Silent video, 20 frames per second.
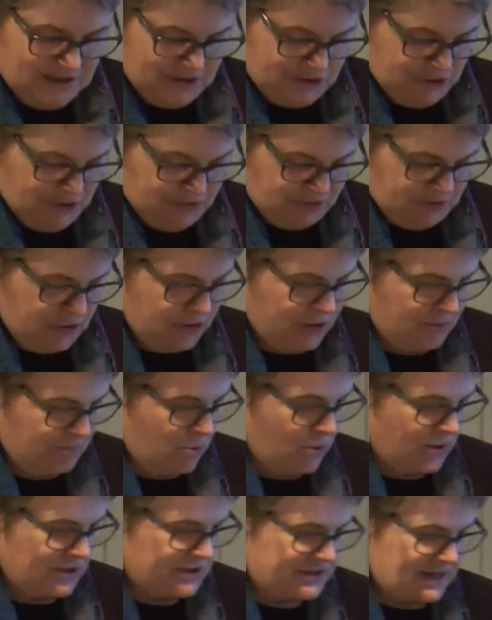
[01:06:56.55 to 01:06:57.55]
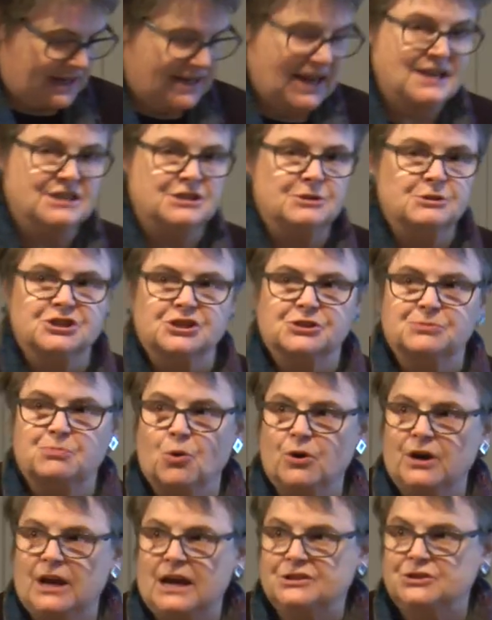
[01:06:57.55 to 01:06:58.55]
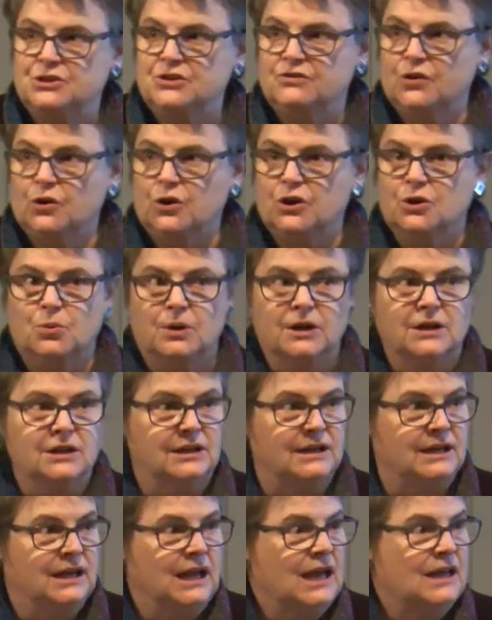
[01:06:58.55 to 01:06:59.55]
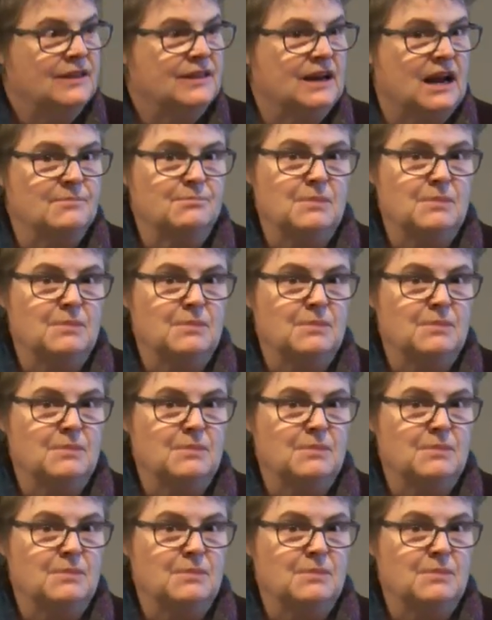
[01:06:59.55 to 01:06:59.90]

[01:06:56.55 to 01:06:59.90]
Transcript: Two further points. I'd like to just point out to you very quickly that I